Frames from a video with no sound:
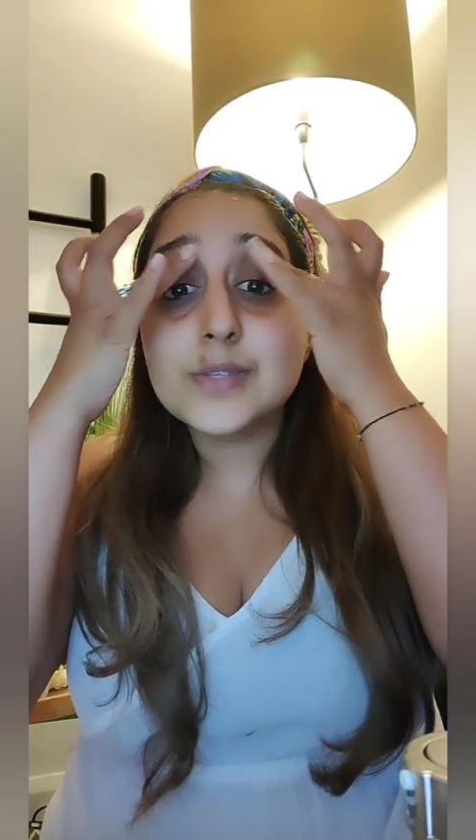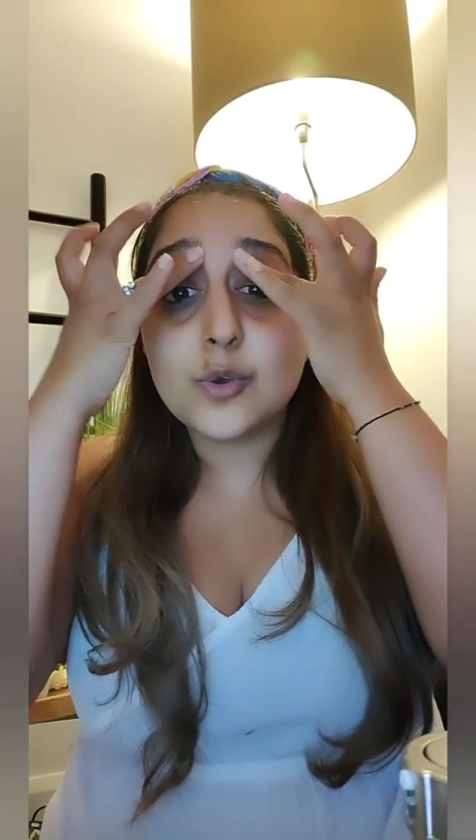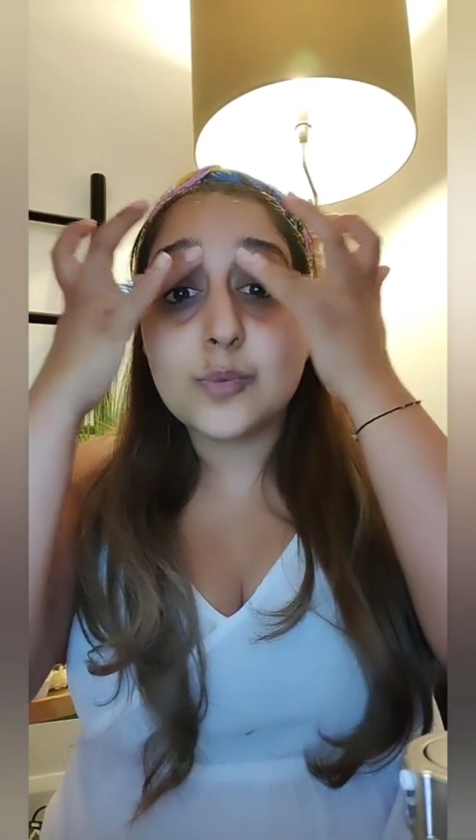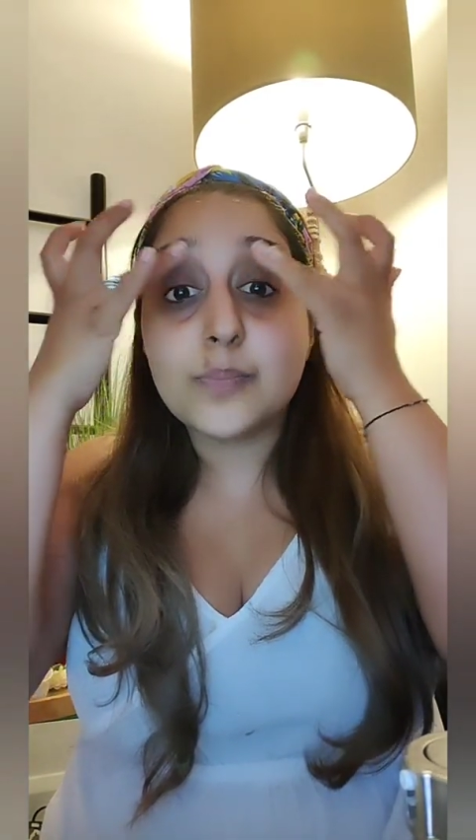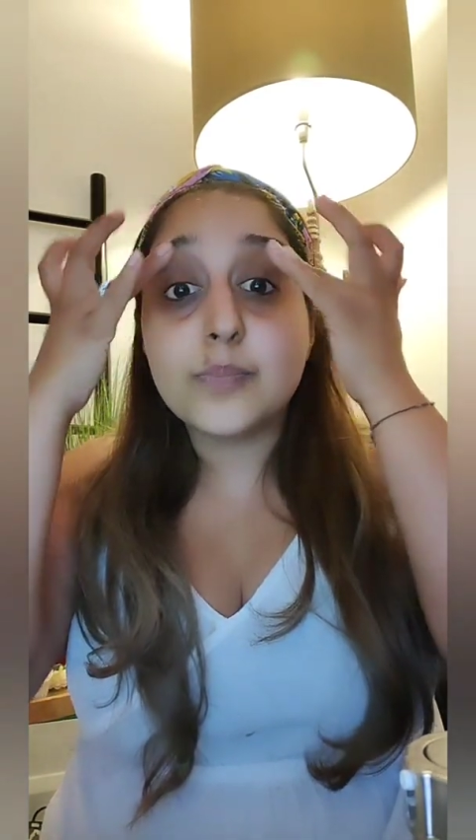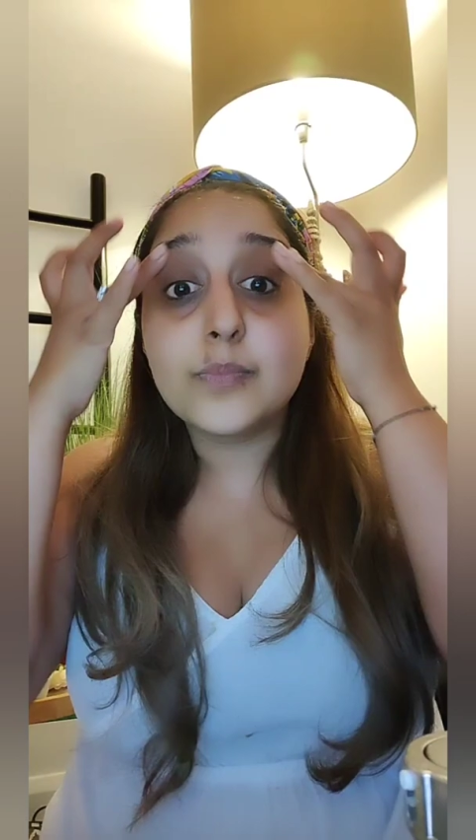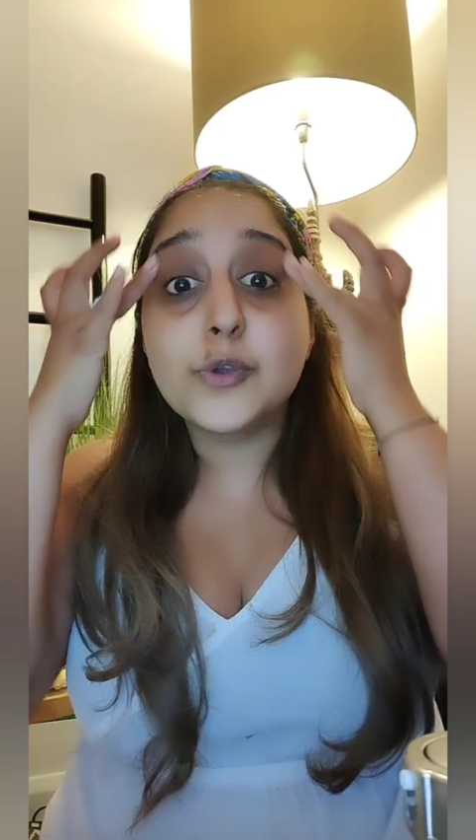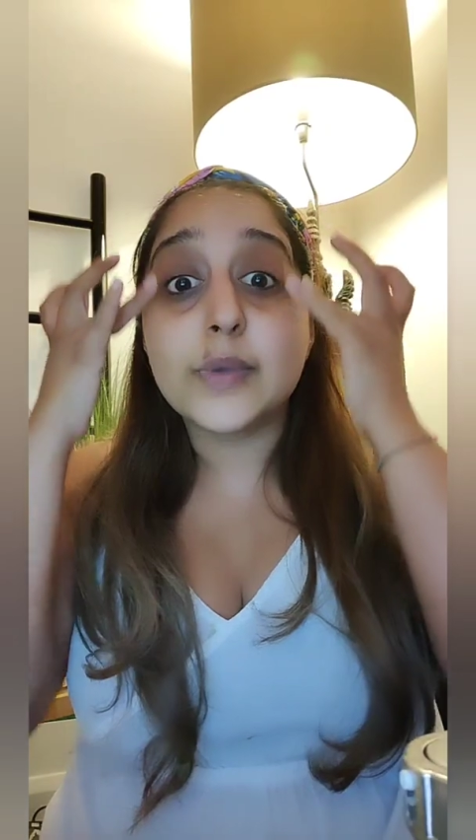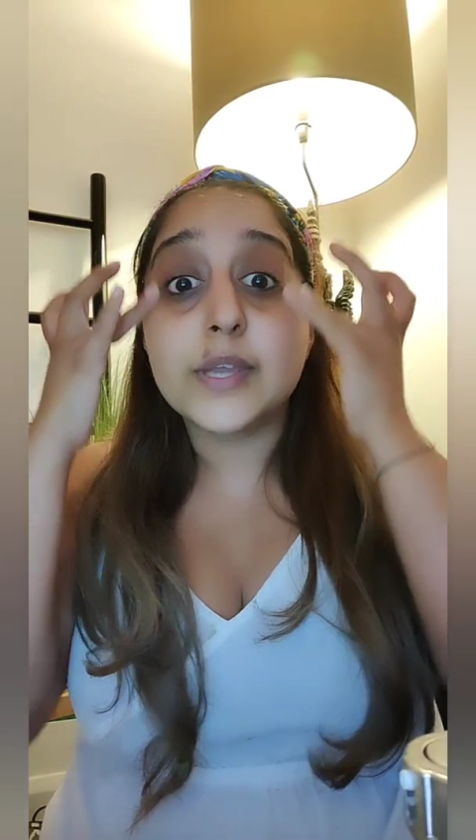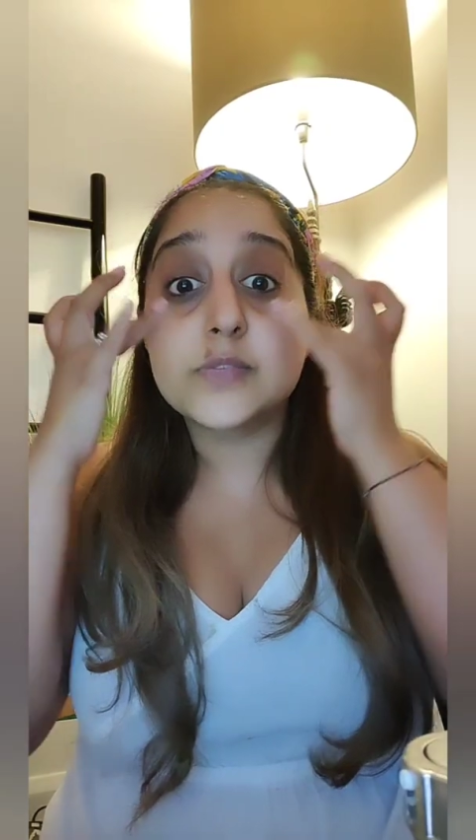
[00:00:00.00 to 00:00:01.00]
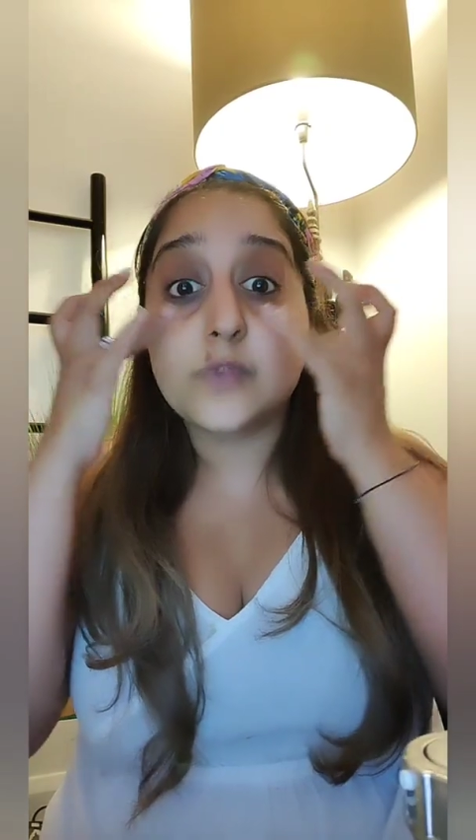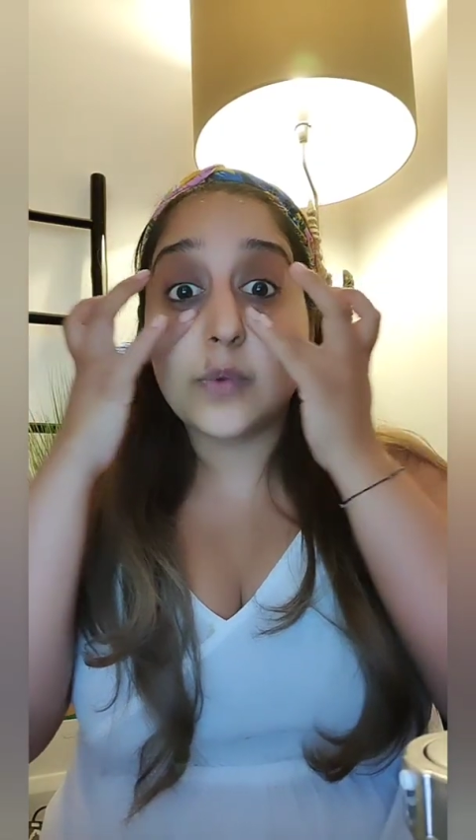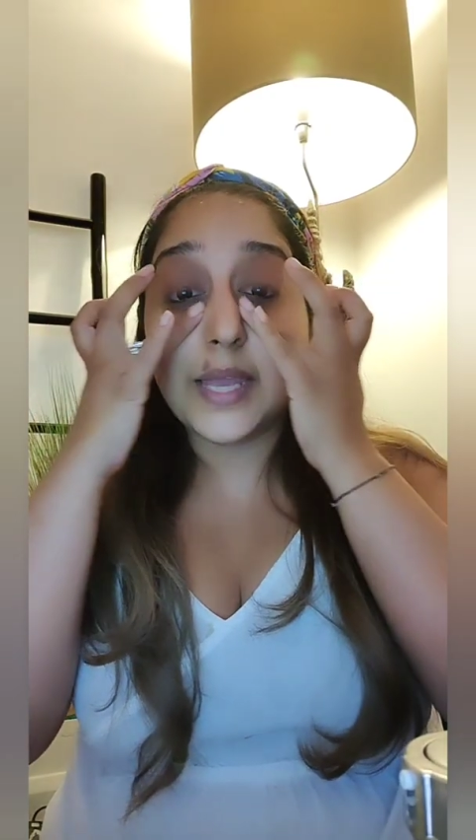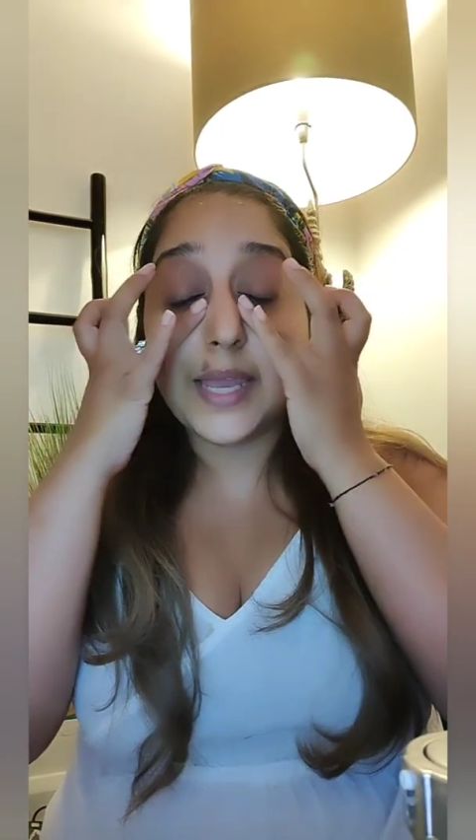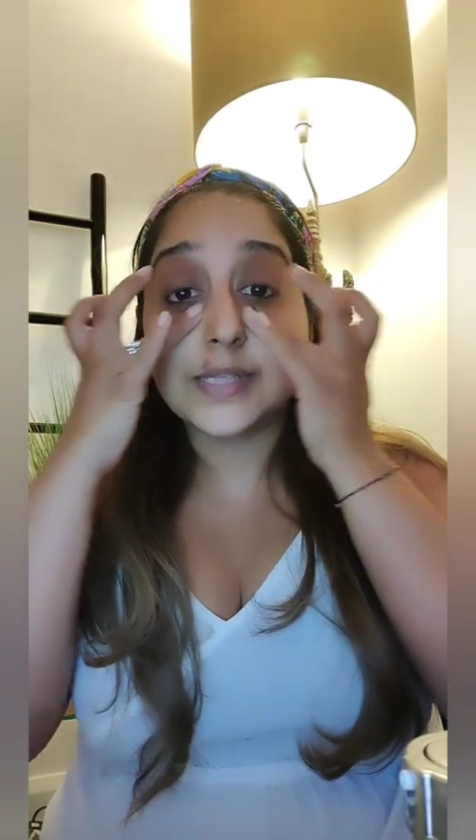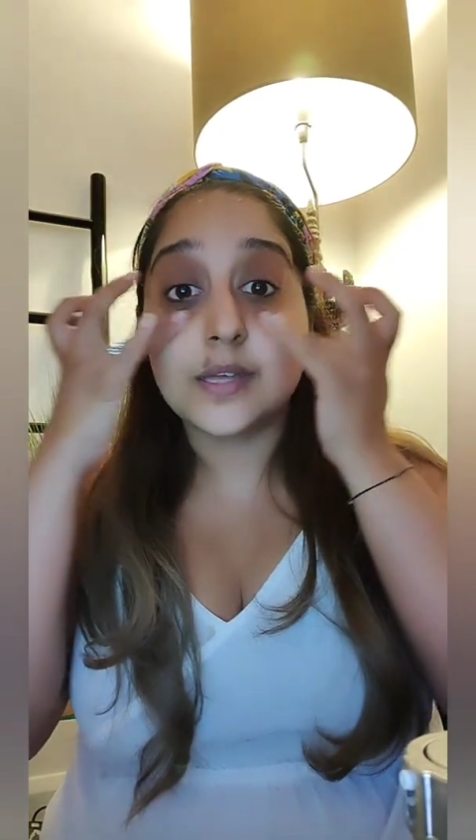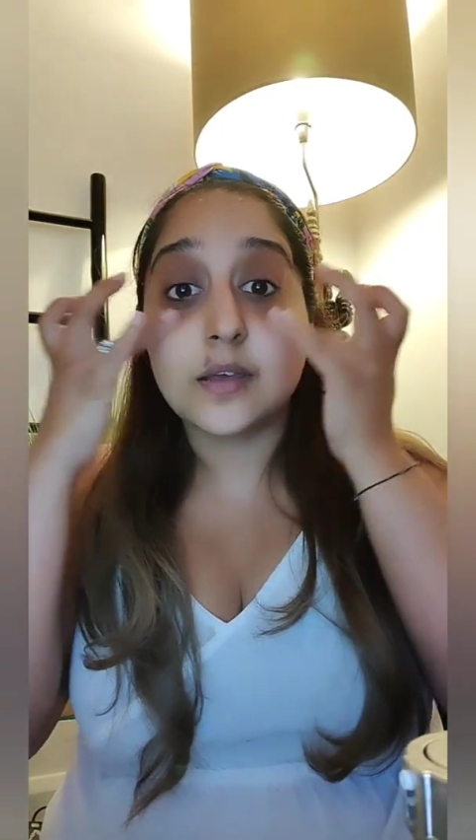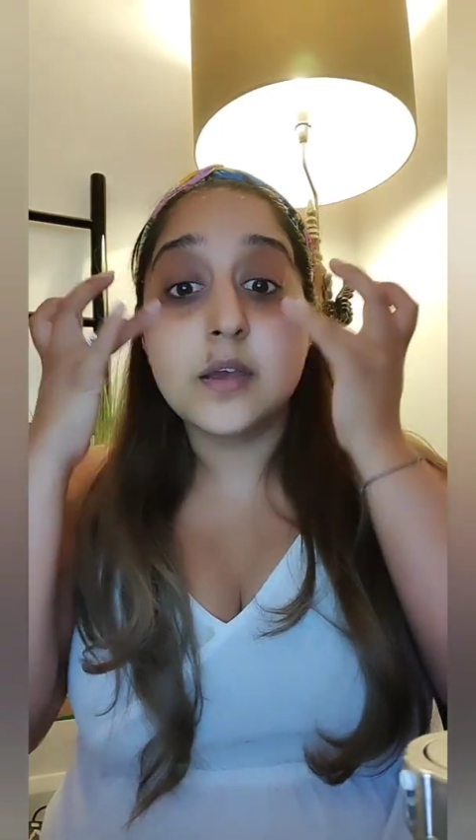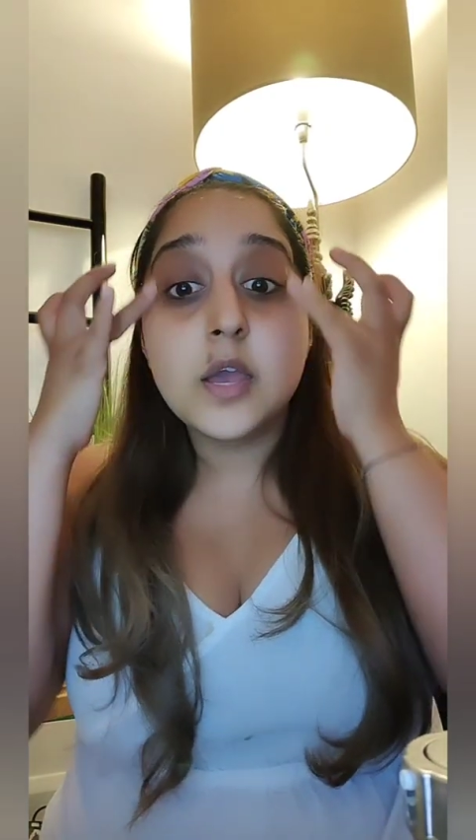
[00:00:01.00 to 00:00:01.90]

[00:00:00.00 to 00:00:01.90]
your exfoliator.